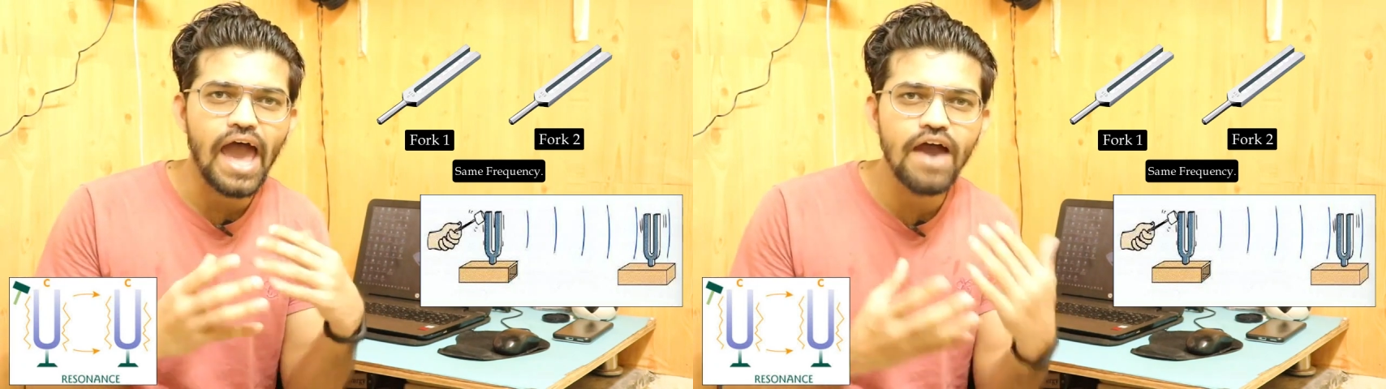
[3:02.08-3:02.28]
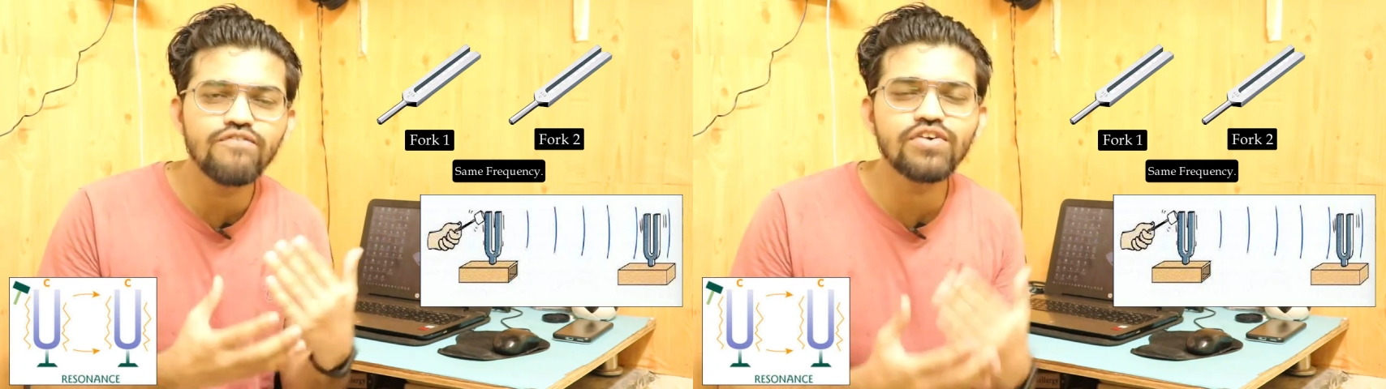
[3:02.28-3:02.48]

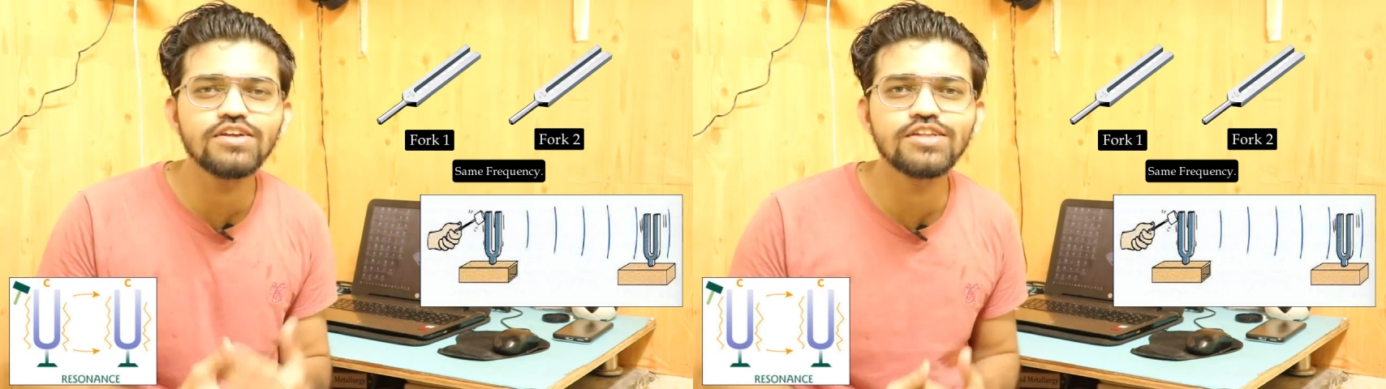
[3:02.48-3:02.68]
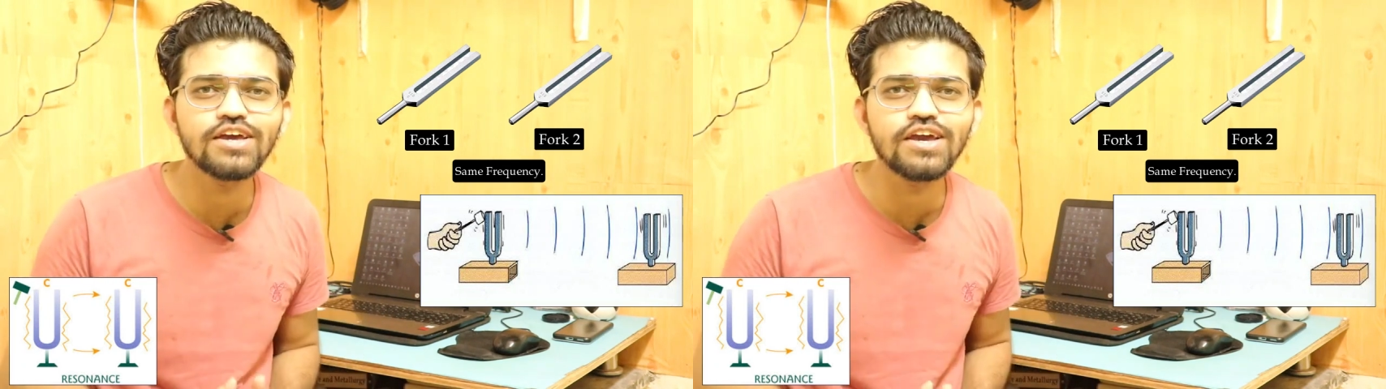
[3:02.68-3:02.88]

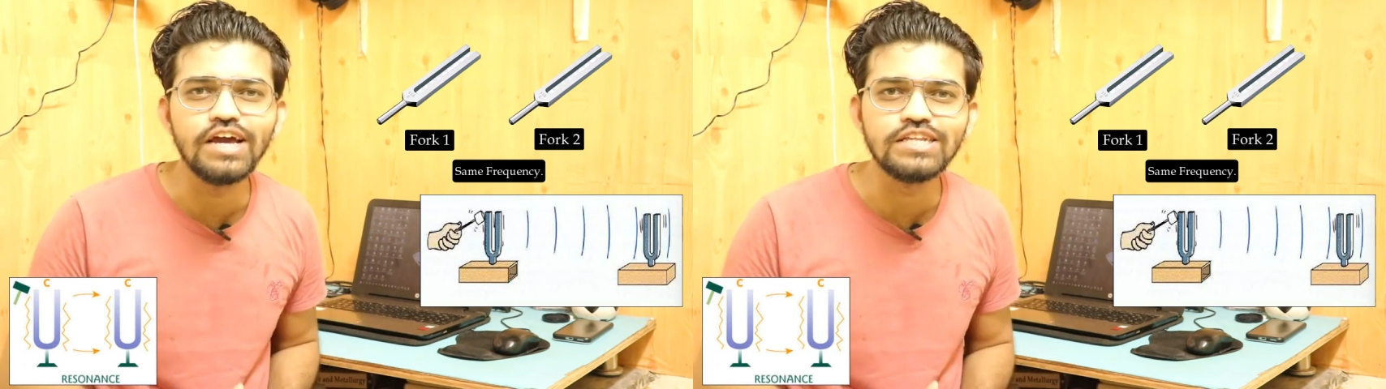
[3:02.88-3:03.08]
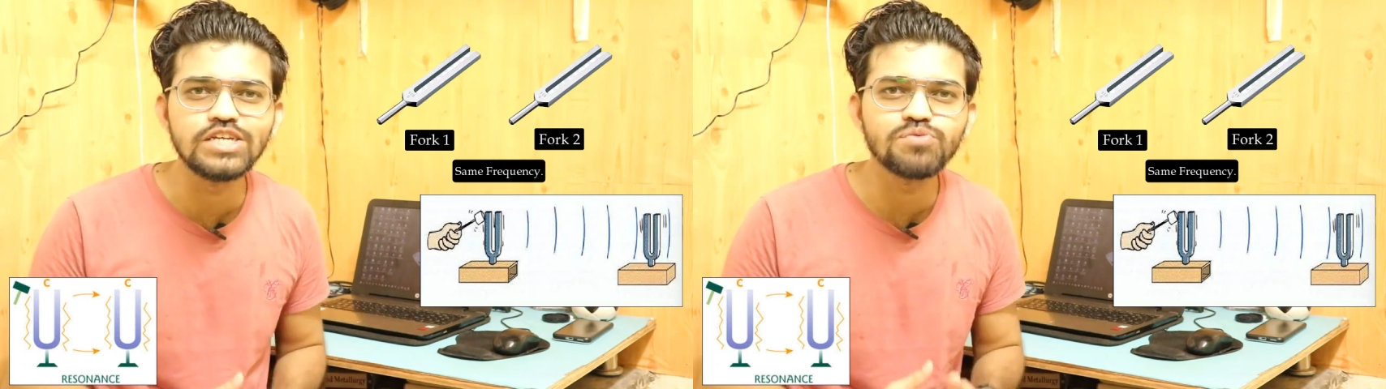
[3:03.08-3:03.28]
Everything
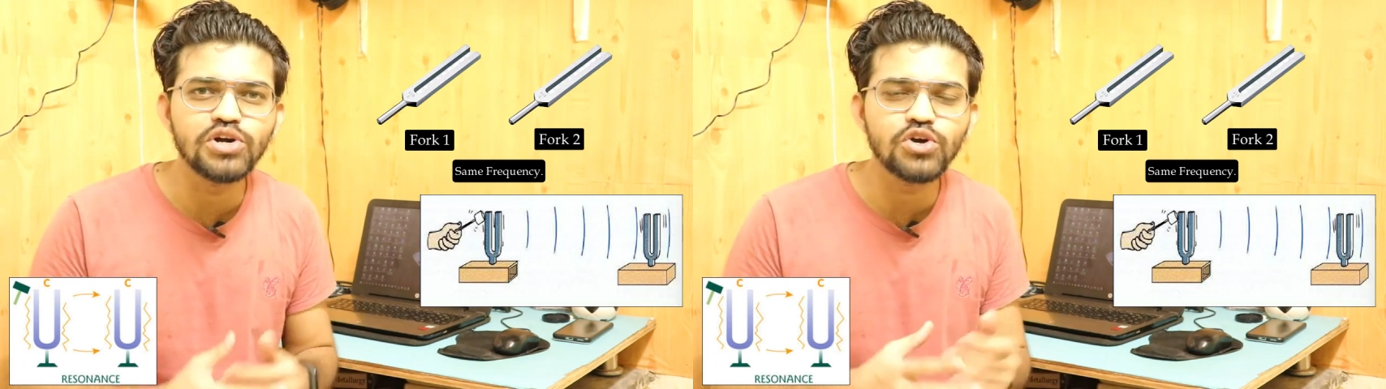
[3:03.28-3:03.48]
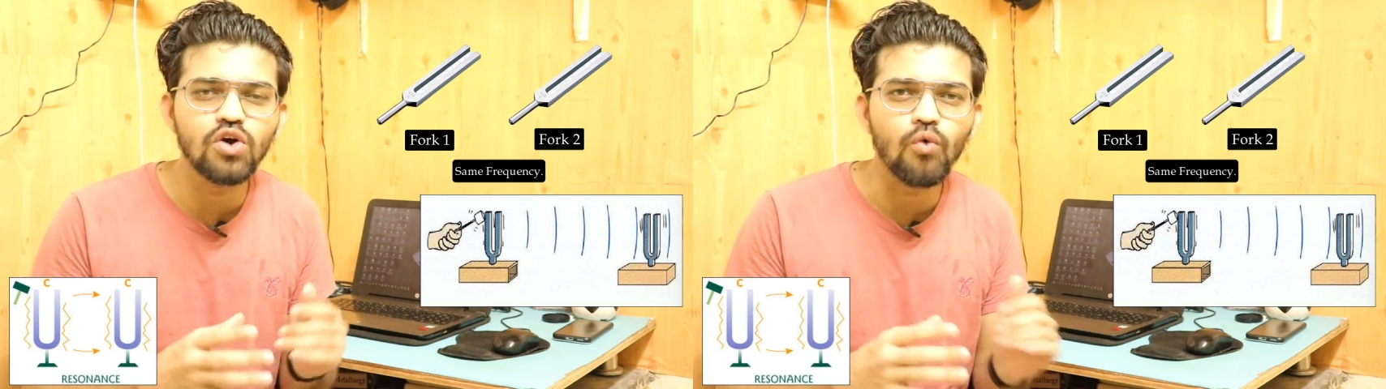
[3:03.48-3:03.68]
in this
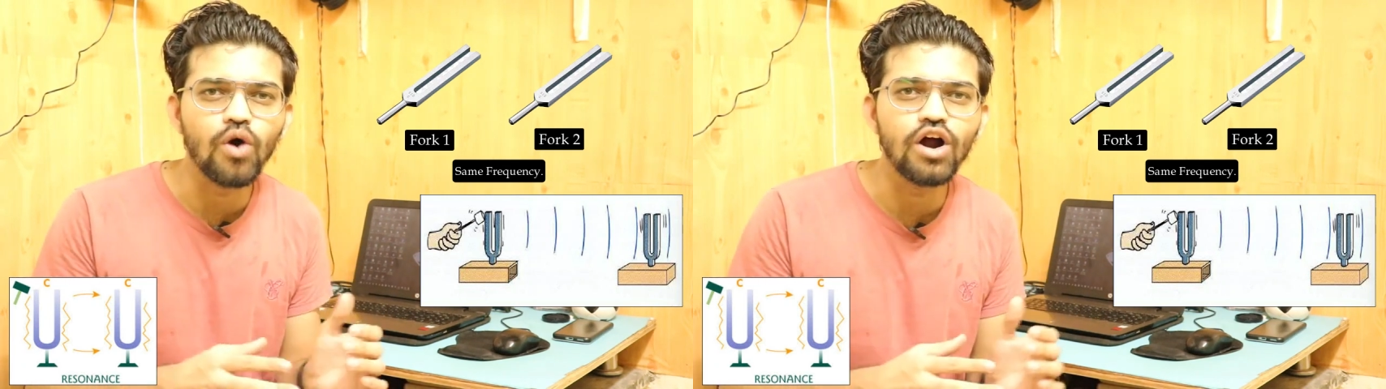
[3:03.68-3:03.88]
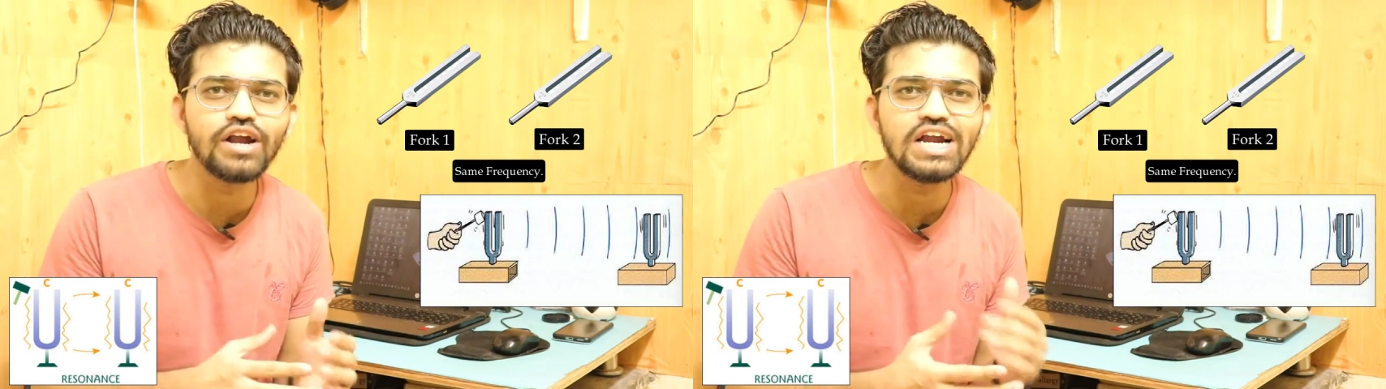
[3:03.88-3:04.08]
particular
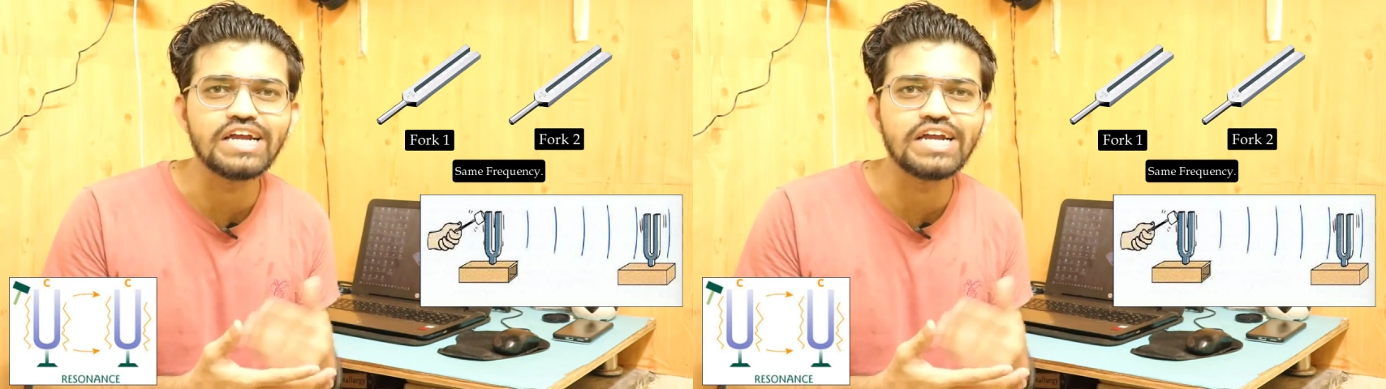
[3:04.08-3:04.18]
world